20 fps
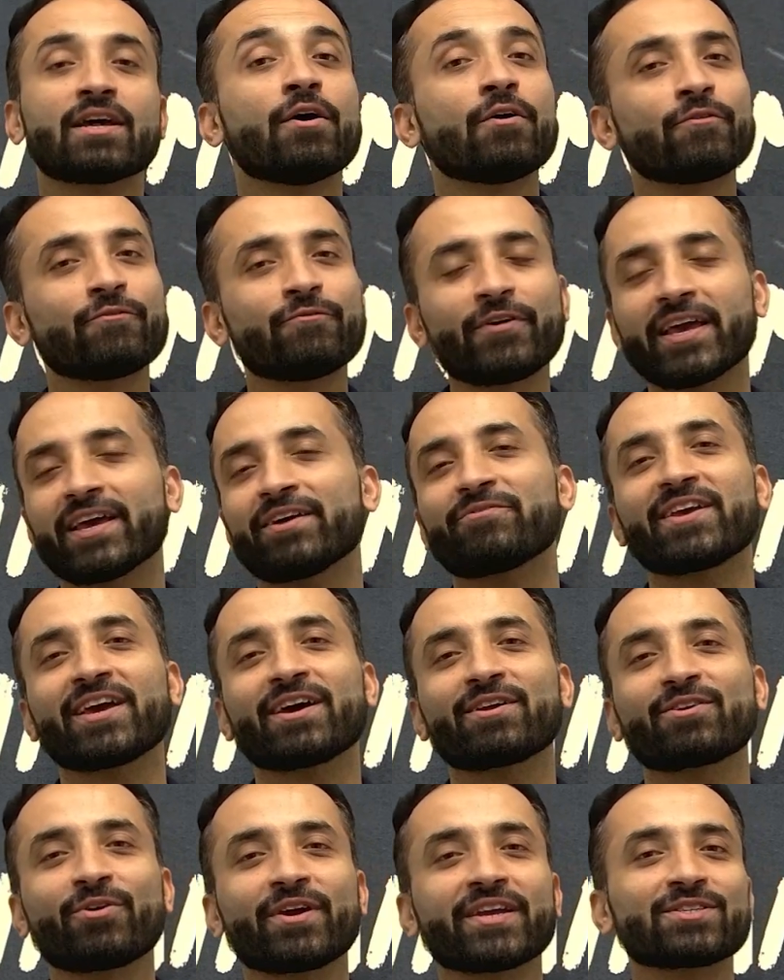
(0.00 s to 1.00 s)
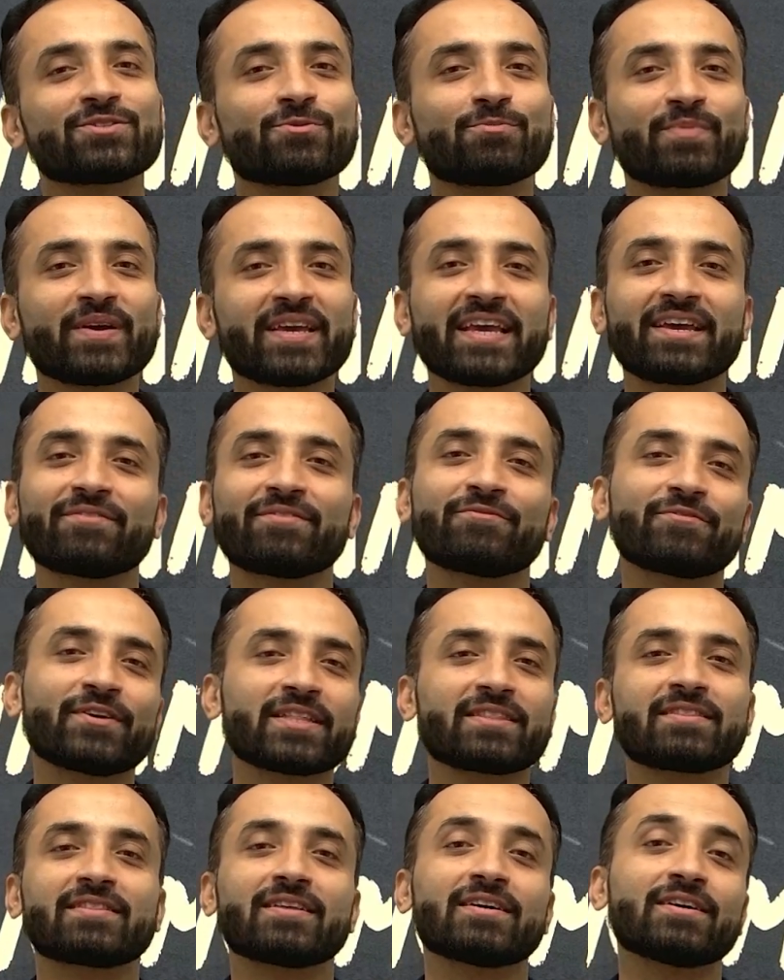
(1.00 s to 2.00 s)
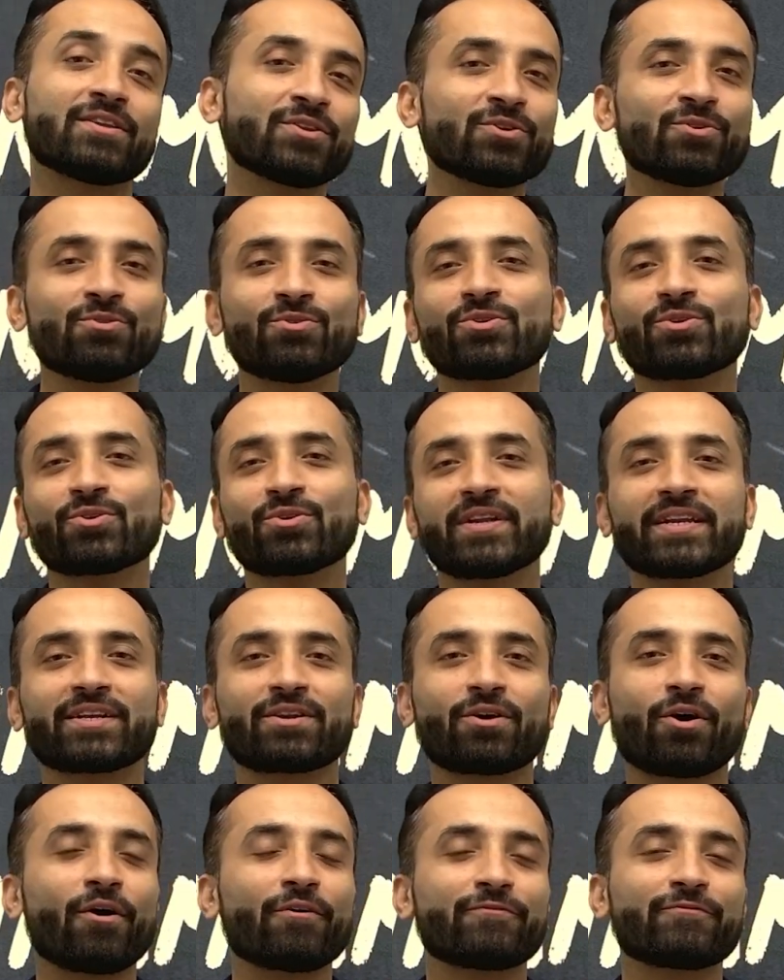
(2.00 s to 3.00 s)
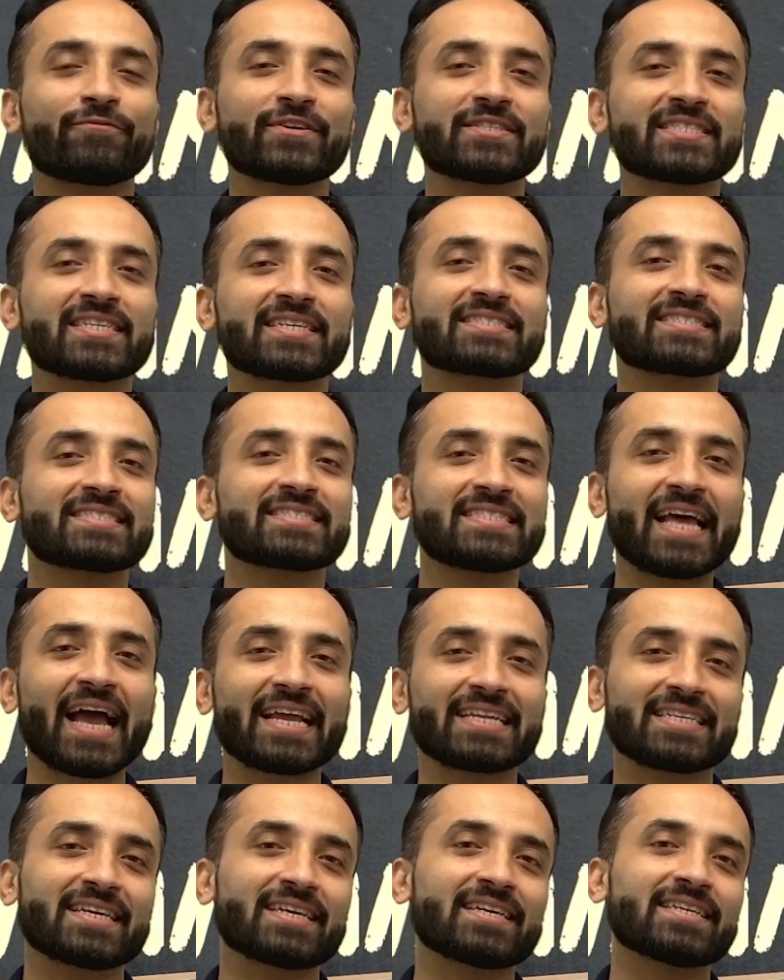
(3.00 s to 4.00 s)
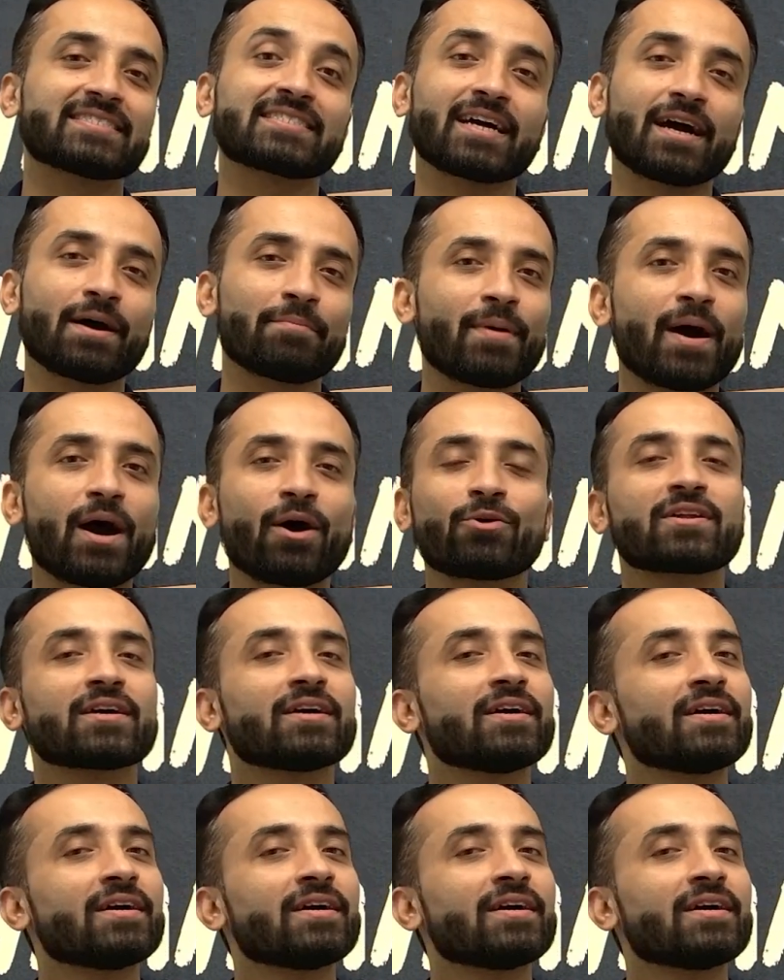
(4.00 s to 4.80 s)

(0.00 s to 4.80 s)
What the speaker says: where we are going to begin with the new unit of physics that is about